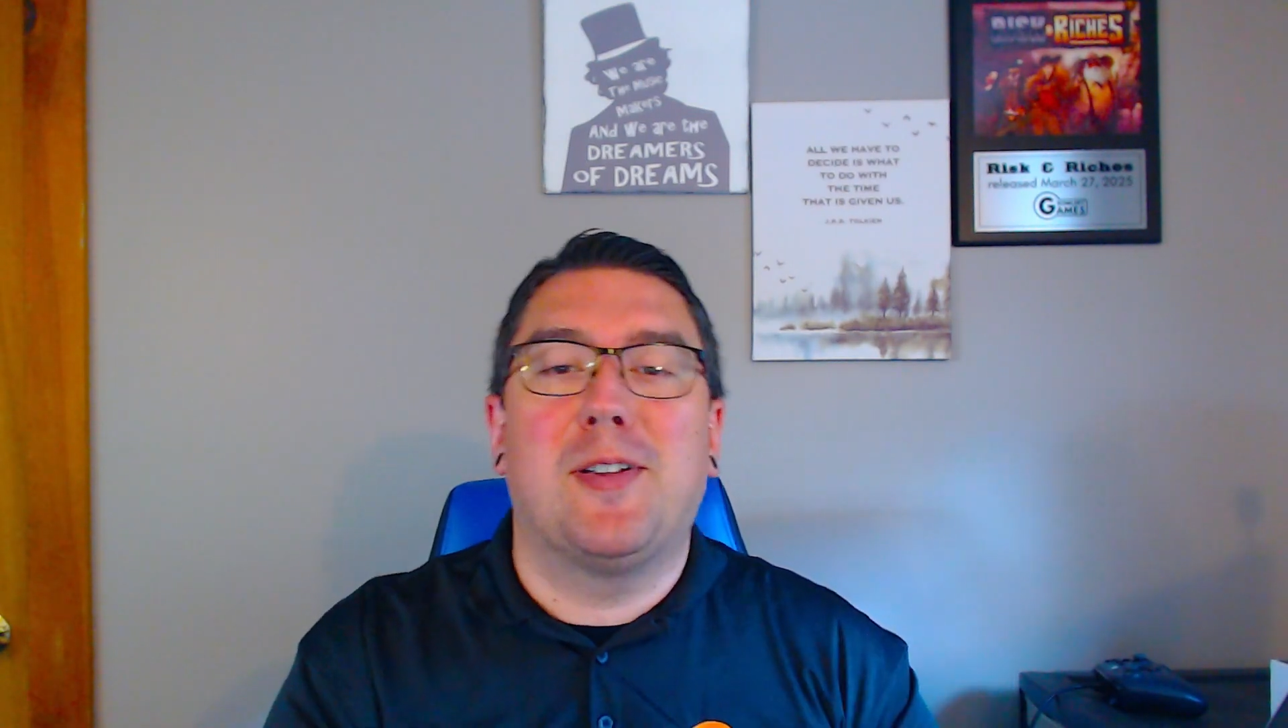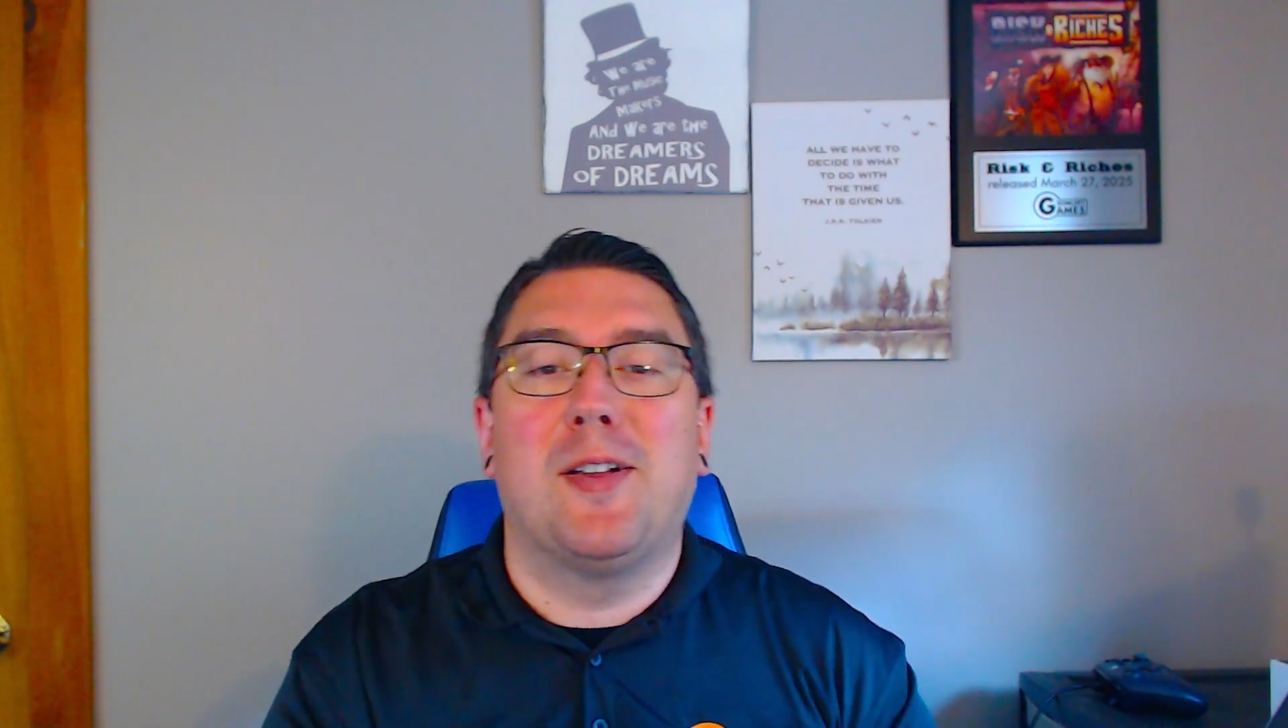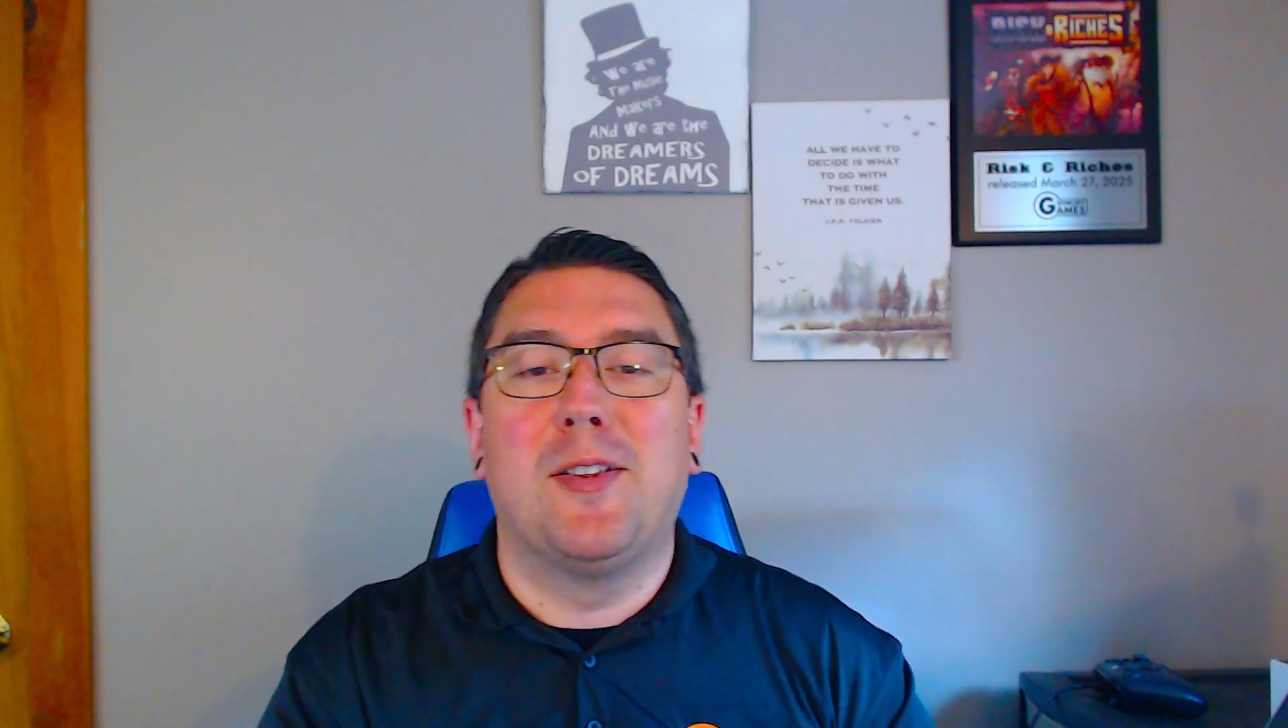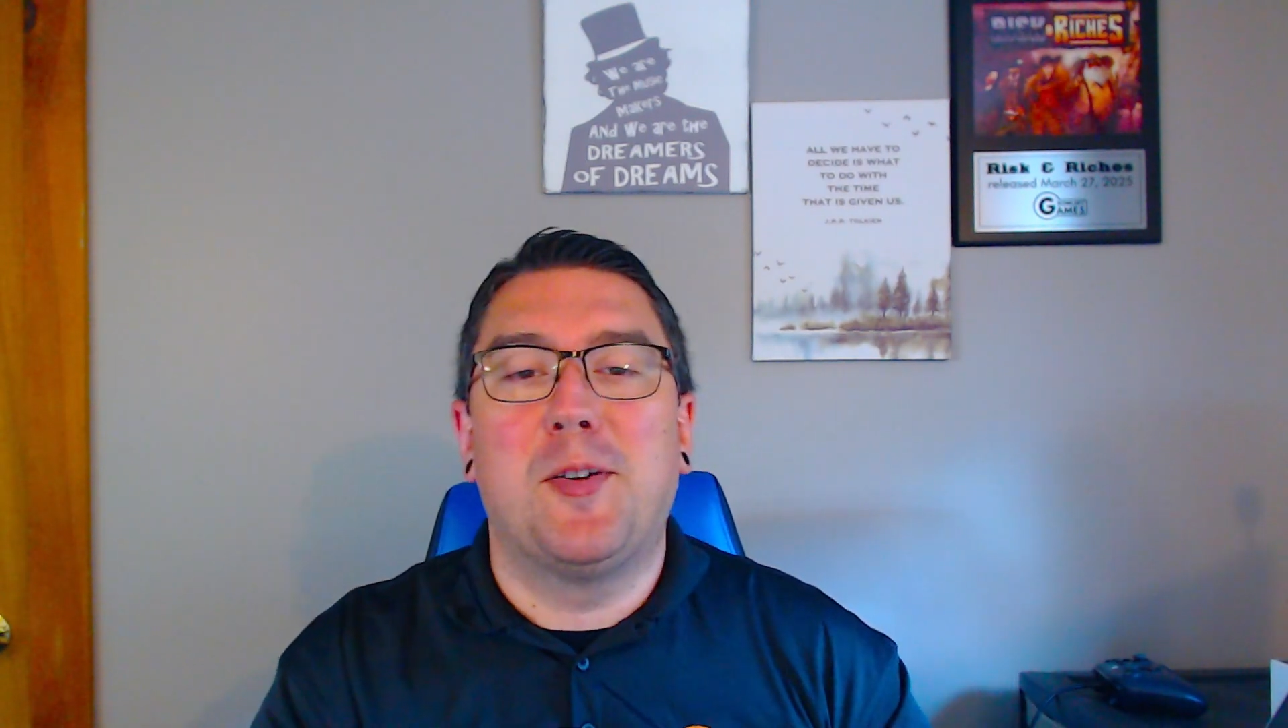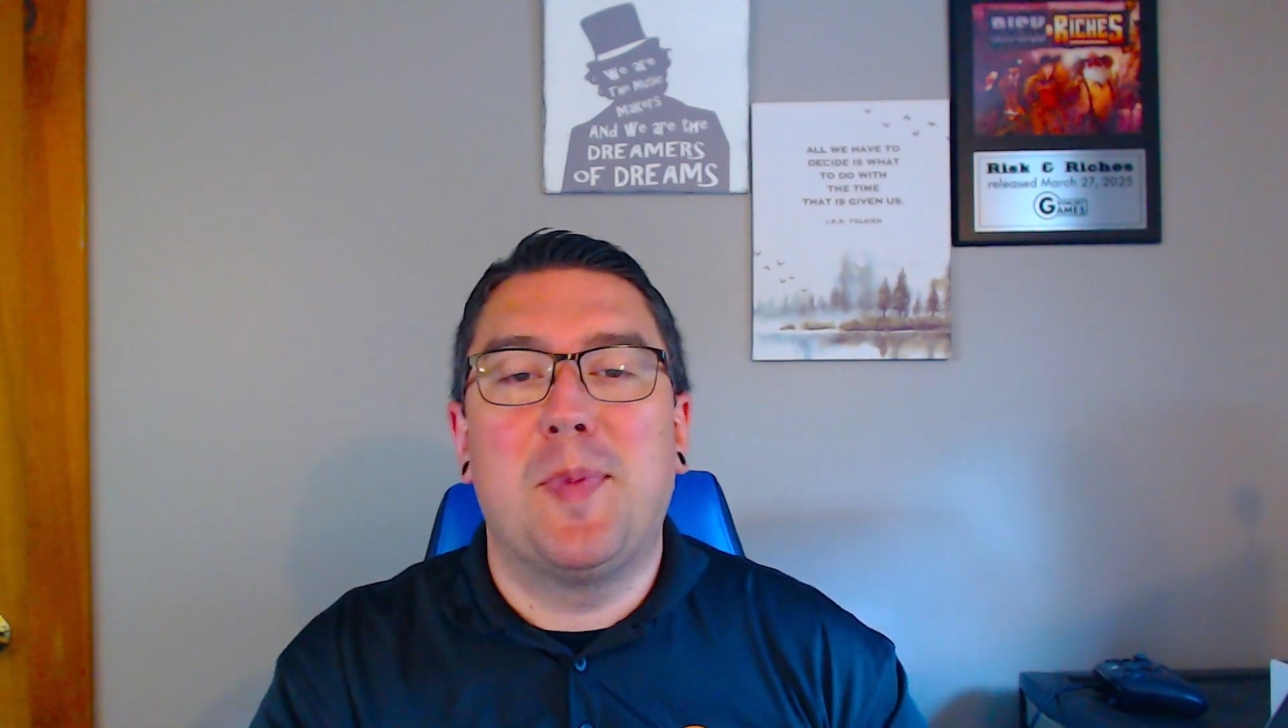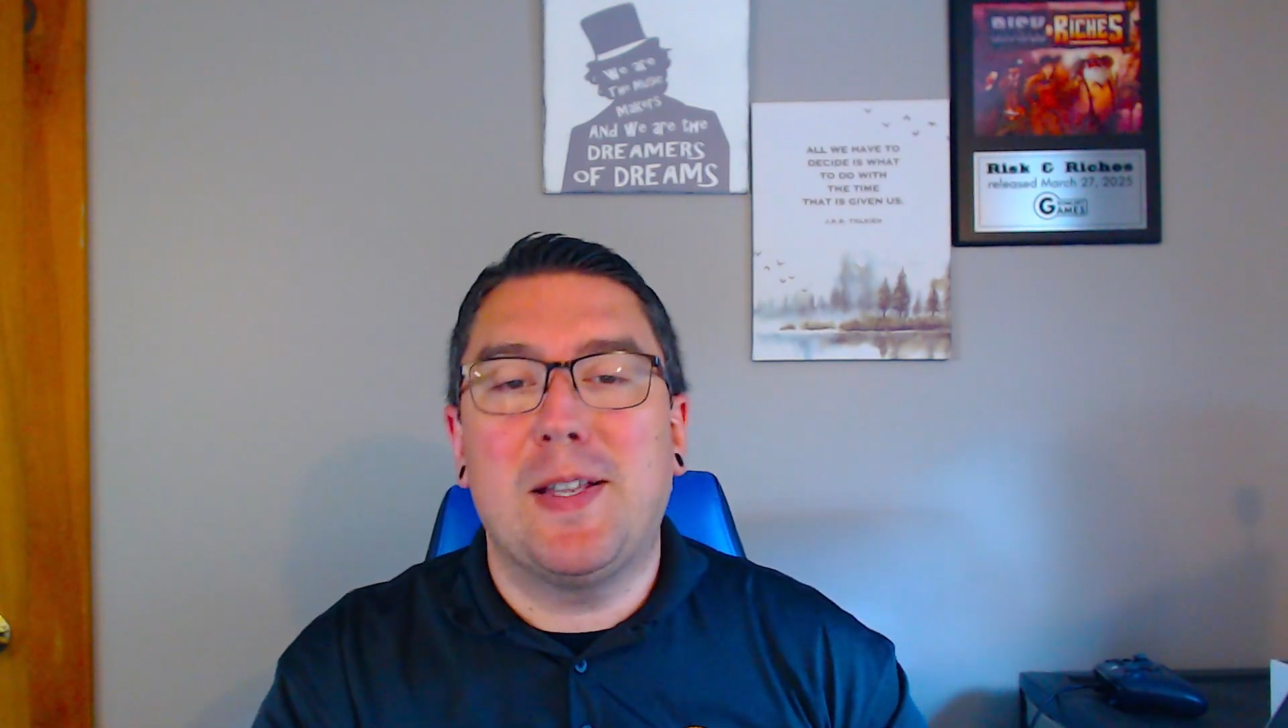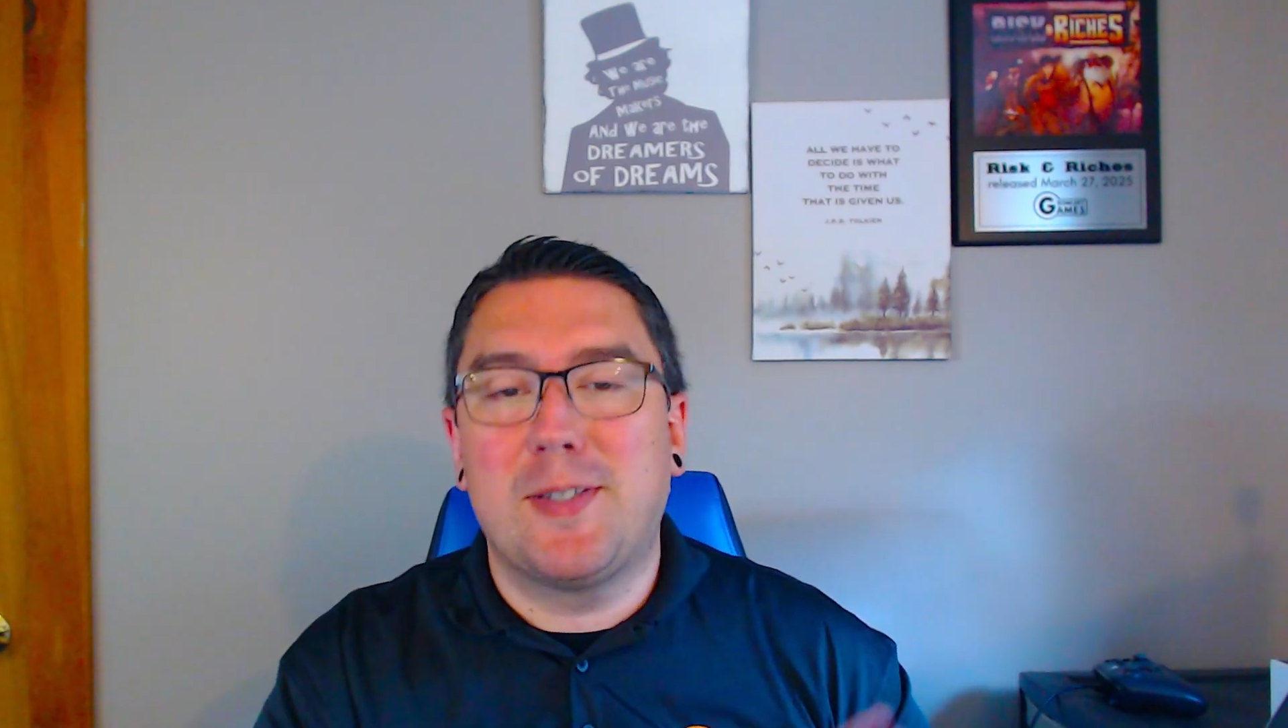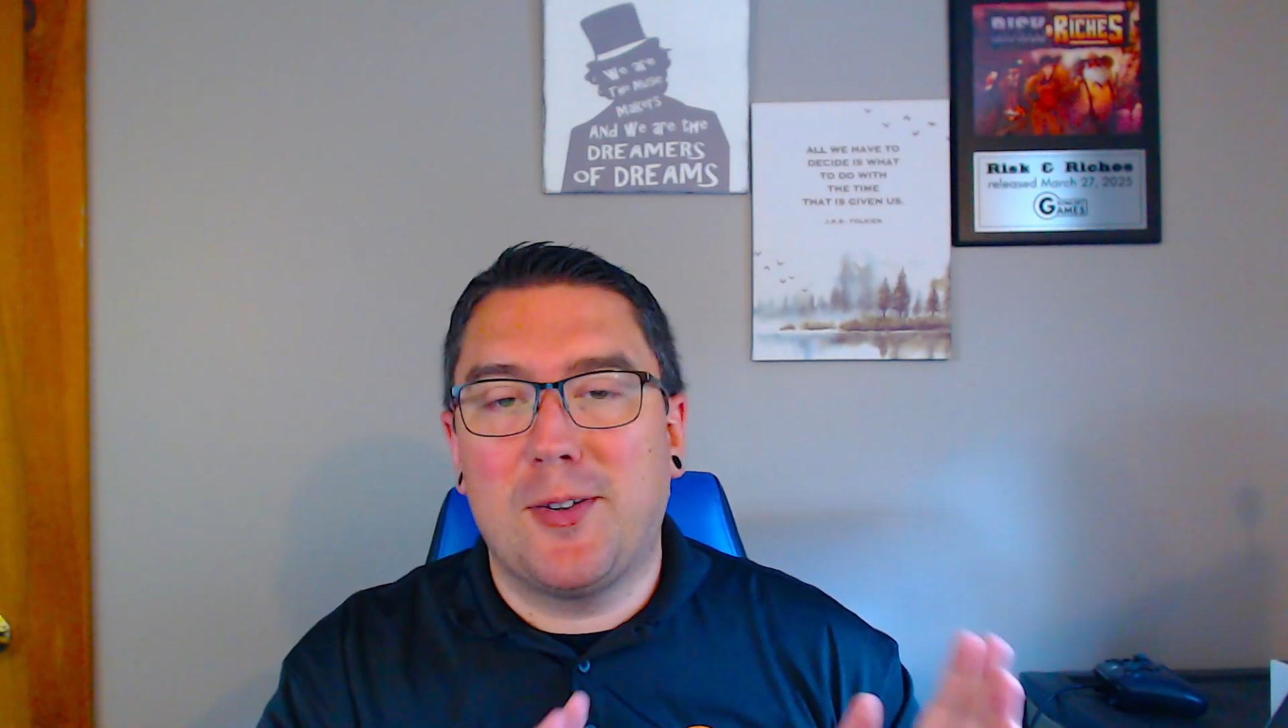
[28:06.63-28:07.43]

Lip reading: a little bit.